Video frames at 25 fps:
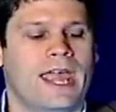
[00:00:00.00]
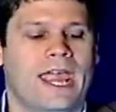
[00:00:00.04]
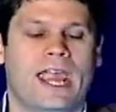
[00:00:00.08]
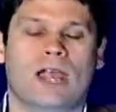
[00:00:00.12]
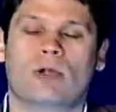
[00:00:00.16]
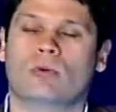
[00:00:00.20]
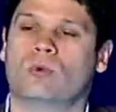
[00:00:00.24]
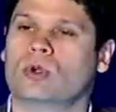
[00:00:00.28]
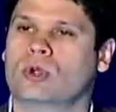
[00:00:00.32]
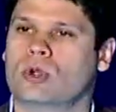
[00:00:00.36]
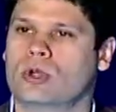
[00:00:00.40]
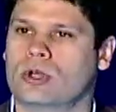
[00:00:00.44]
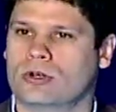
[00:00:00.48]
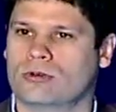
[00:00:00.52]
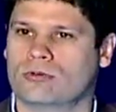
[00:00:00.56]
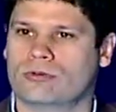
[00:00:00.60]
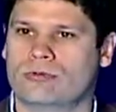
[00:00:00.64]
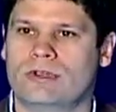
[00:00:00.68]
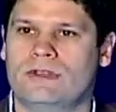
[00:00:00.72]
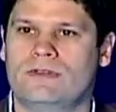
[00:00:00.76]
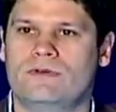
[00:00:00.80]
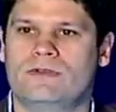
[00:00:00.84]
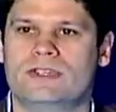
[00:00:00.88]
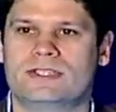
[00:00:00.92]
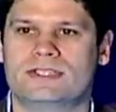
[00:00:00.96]
and we're going to
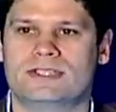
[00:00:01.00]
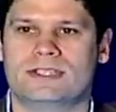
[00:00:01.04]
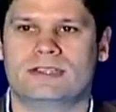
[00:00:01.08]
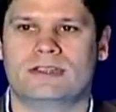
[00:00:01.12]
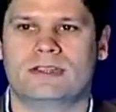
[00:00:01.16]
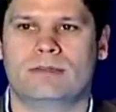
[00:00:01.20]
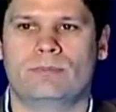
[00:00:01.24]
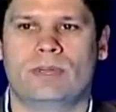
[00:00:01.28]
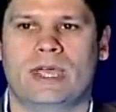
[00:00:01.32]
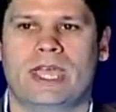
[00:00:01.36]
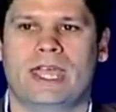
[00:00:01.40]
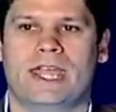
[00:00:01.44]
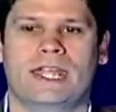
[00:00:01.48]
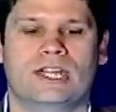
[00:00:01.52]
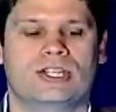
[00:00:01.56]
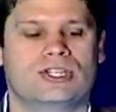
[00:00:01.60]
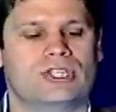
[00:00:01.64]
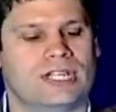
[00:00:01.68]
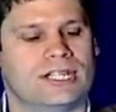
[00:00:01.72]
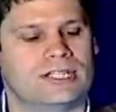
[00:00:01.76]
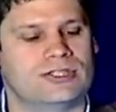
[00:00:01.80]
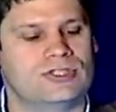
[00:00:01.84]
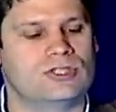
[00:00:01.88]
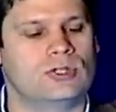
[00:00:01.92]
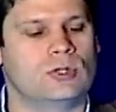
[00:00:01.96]
revisit the page.
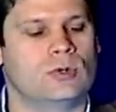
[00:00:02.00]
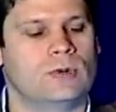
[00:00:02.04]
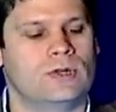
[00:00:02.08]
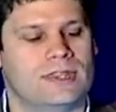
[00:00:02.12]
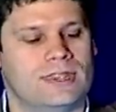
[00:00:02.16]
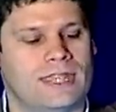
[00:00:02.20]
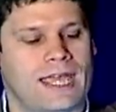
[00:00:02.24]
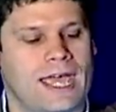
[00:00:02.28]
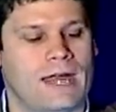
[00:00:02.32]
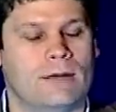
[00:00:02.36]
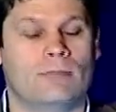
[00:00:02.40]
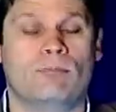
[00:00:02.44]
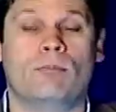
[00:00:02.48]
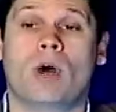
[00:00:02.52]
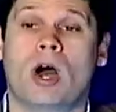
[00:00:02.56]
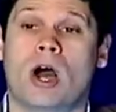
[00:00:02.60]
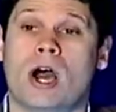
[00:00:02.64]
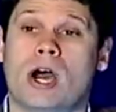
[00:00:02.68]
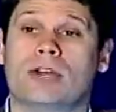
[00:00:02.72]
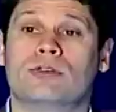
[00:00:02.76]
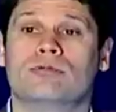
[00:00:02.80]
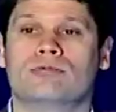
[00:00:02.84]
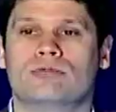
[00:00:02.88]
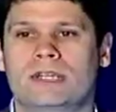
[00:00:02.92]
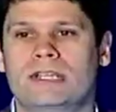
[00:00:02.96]
It's doing that
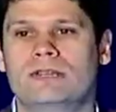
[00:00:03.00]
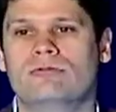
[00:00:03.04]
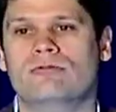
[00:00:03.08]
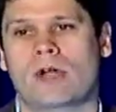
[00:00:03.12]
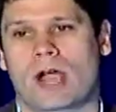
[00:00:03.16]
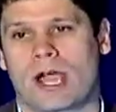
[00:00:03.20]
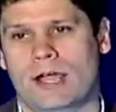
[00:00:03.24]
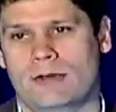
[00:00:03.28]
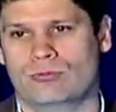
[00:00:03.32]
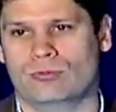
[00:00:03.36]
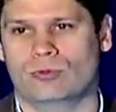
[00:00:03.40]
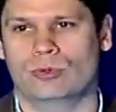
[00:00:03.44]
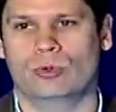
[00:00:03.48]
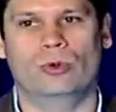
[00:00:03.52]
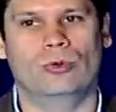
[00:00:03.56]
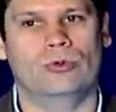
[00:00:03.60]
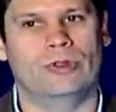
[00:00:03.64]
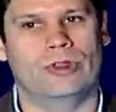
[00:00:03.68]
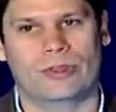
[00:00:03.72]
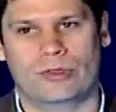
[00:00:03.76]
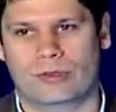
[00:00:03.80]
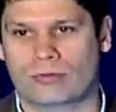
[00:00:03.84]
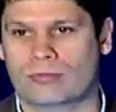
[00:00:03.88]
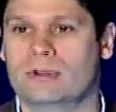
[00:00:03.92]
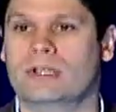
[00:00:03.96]
mod rewrite rule,
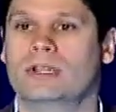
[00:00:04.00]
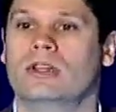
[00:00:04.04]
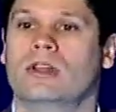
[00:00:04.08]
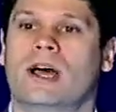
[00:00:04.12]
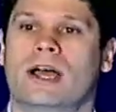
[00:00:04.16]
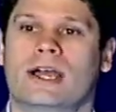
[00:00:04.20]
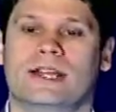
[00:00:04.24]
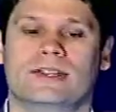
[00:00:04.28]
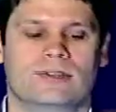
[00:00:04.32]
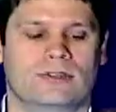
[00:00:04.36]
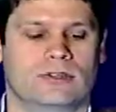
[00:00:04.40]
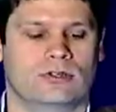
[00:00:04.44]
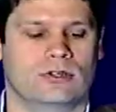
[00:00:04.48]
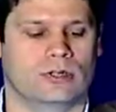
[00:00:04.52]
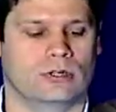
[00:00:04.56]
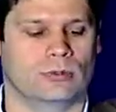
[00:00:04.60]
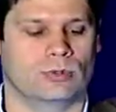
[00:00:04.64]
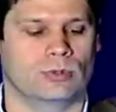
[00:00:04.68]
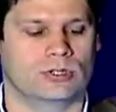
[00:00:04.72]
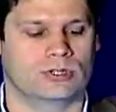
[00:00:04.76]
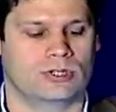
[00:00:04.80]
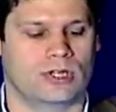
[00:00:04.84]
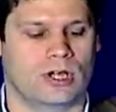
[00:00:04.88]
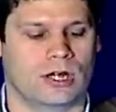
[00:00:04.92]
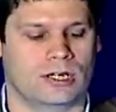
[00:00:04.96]
the three lines that
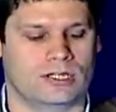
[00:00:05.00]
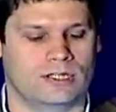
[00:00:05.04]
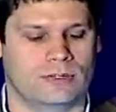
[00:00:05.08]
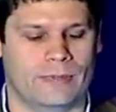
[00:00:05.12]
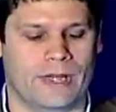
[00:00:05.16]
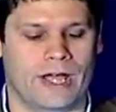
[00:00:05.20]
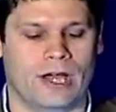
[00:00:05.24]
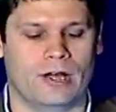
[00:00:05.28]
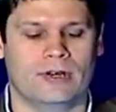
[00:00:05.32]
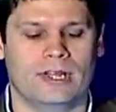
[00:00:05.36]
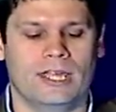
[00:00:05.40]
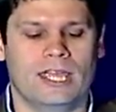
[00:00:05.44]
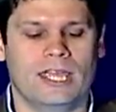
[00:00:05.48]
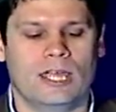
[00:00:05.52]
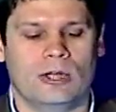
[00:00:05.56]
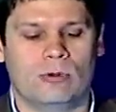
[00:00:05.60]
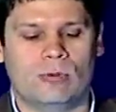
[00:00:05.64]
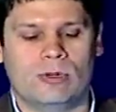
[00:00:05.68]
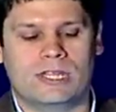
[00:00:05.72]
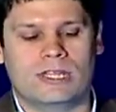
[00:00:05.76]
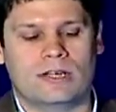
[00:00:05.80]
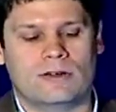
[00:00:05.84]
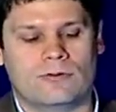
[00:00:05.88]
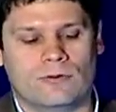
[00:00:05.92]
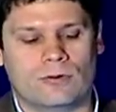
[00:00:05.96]
Herbert talked about, and
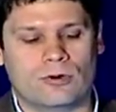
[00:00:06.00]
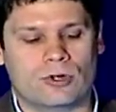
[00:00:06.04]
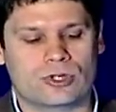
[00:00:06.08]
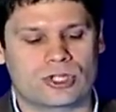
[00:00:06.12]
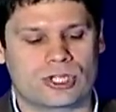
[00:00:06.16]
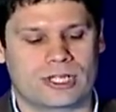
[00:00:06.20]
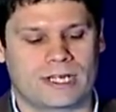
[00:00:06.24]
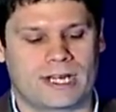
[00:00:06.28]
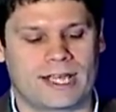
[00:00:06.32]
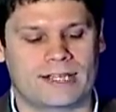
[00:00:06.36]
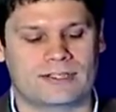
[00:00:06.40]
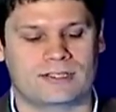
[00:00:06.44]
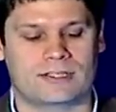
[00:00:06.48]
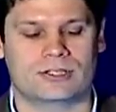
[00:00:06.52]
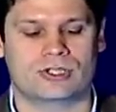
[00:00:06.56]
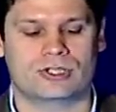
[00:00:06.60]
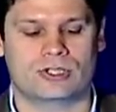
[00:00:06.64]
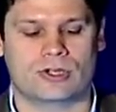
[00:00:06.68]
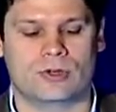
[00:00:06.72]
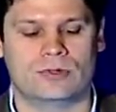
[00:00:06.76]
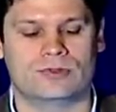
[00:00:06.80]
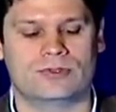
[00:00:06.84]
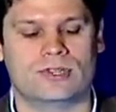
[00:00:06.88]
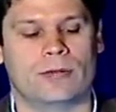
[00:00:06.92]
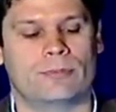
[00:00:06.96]
we get a version as it
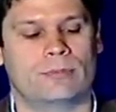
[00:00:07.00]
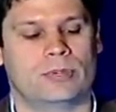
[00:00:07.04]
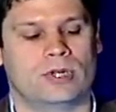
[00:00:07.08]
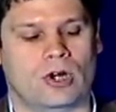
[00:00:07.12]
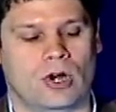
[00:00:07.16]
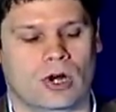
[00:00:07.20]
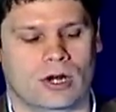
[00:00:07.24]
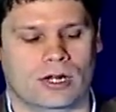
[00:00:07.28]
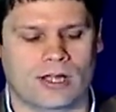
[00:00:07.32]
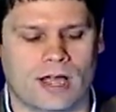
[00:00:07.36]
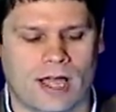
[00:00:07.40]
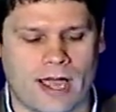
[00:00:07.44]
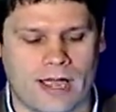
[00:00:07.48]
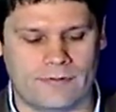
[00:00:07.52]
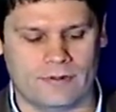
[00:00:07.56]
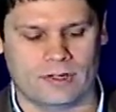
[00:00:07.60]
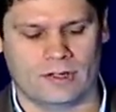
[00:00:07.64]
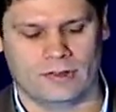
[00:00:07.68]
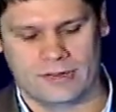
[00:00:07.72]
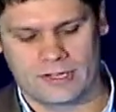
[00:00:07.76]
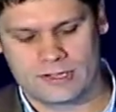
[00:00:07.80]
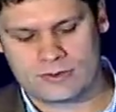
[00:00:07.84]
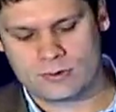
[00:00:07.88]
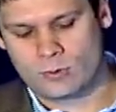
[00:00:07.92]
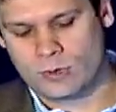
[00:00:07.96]
shows up in Archiveit,
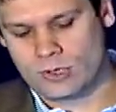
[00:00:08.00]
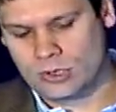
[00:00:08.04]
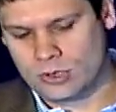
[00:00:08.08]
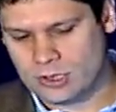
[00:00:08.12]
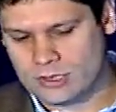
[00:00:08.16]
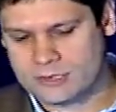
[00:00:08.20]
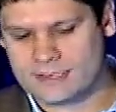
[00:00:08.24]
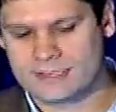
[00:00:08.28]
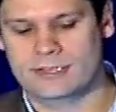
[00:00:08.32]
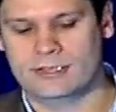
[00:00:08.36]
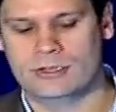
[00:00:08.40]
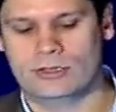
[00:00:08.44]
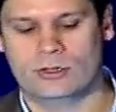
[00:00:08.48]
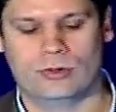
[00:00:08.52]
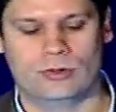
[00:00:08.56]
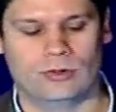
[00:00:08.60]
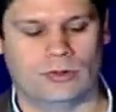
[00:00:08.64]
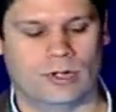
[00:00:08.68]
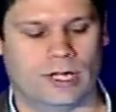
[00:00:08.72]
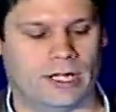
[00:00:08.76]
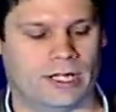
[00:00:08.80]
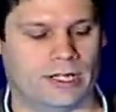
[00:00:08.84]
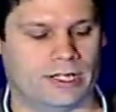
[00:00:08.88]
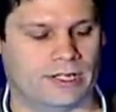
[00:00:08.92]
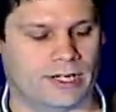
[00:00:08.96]
and this one looks a little
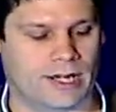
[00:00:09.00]
uh,